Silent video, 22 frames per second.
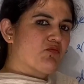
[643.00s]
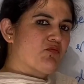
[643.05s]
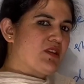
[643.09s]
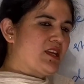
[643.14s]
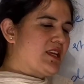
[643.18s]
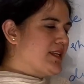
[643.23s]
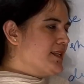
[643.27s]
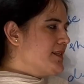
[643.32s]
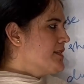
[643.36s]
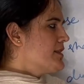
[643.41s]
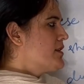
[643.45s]

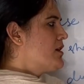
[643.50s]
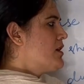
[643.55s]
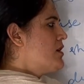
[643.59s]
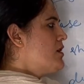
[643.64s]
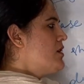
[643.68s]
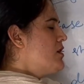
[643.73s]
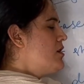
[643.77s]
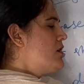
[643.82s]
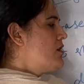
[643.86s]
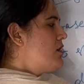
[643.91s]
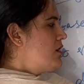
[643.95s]
means
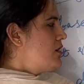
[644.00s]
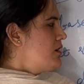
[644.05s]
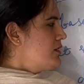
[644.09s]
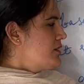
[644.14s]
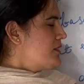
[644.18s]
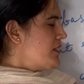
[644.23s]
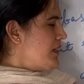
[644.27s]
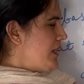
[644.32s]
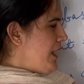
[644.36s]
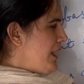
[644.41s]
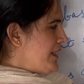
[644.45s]

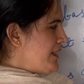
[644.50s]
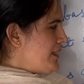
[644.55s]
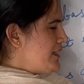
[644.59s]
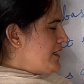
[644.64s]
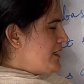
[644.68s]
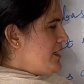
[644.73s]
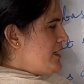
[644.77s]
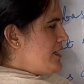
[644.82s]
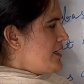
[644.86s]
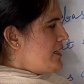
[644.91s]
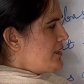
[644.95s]

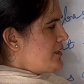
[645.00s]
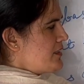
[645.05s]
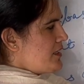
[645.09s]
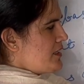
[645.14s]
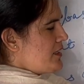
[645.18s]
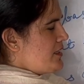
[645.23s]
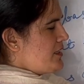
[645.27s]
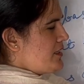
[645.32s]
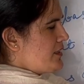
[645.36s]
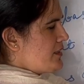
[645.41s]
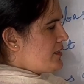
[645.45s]
slightly it
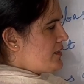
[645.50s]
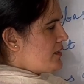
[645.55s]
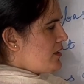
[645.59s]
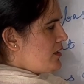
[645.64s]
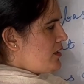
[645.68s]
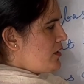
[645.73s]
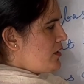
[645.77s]
is,